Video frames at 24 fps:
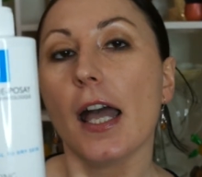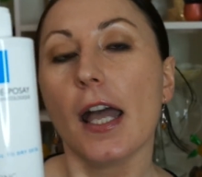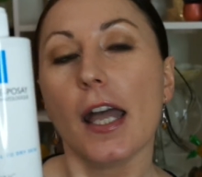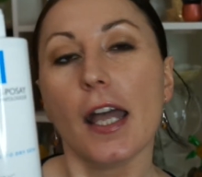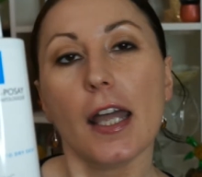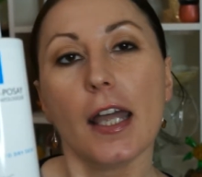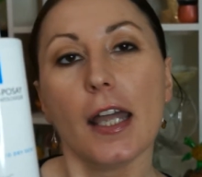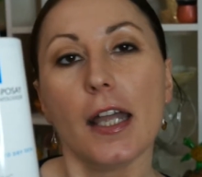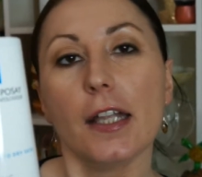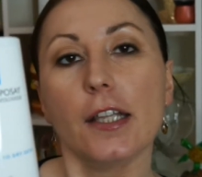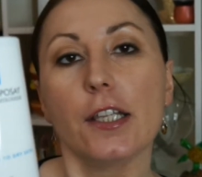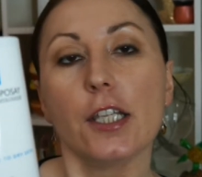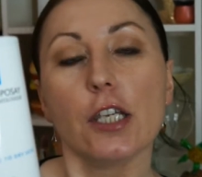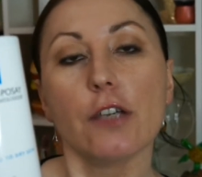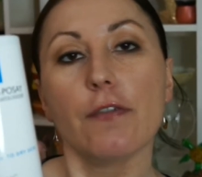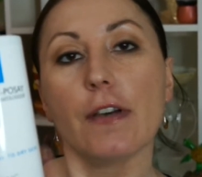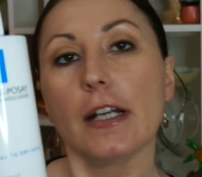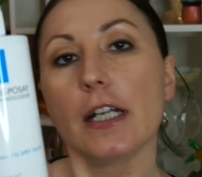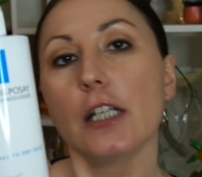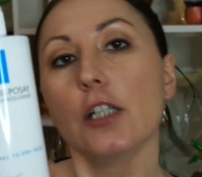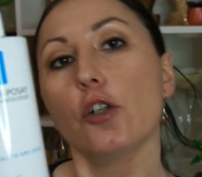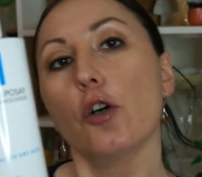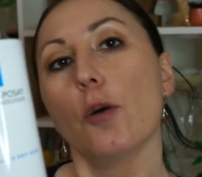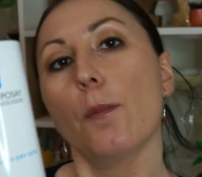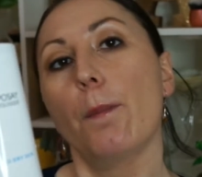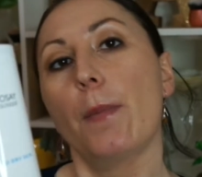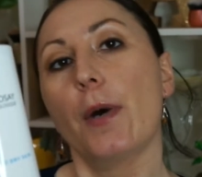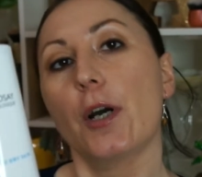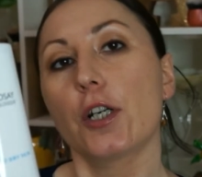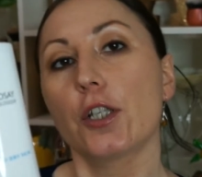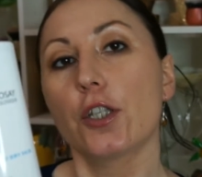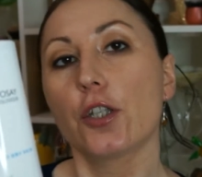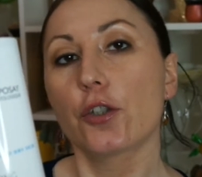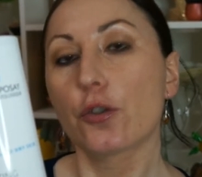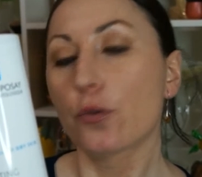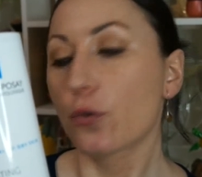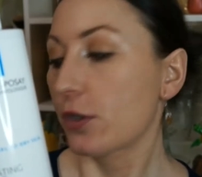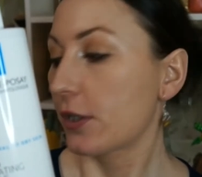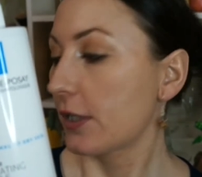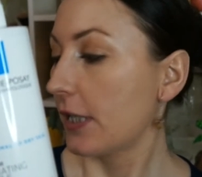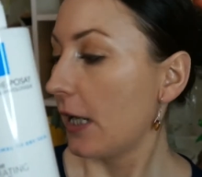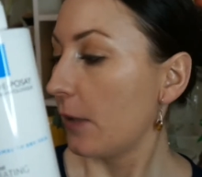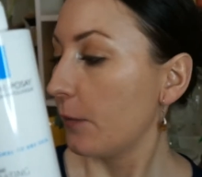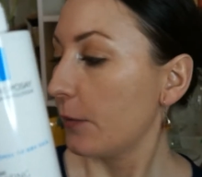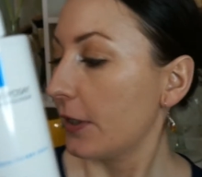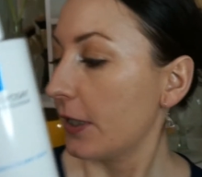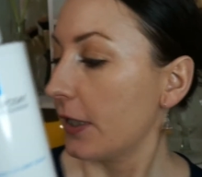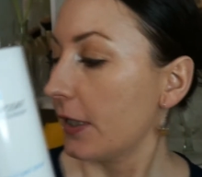And if I can compare this to
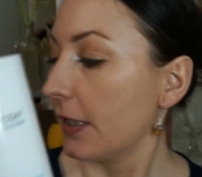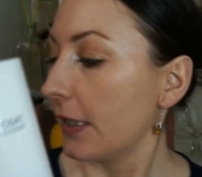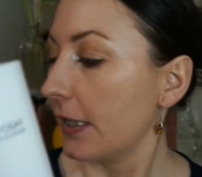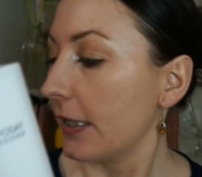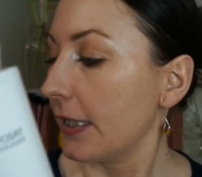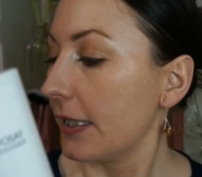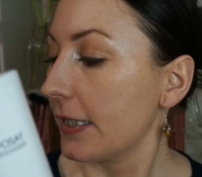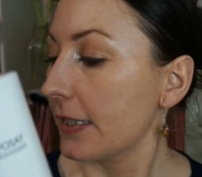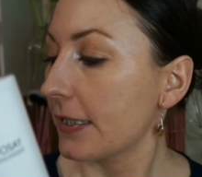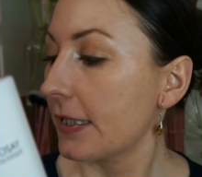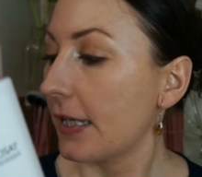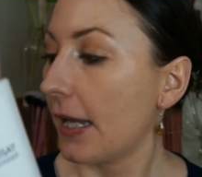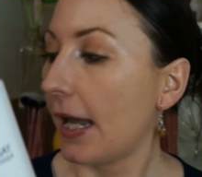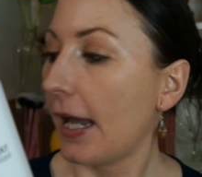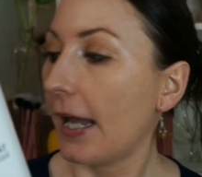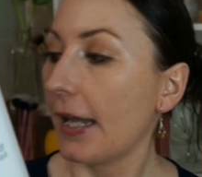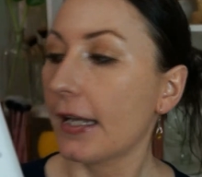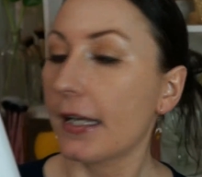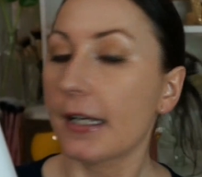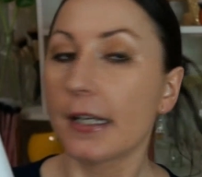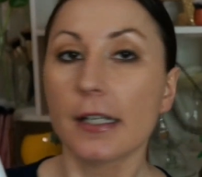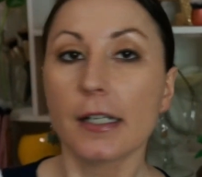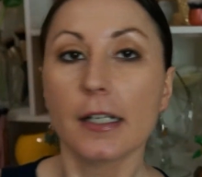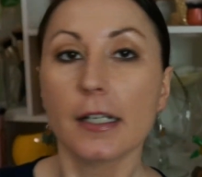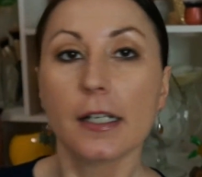something, it's like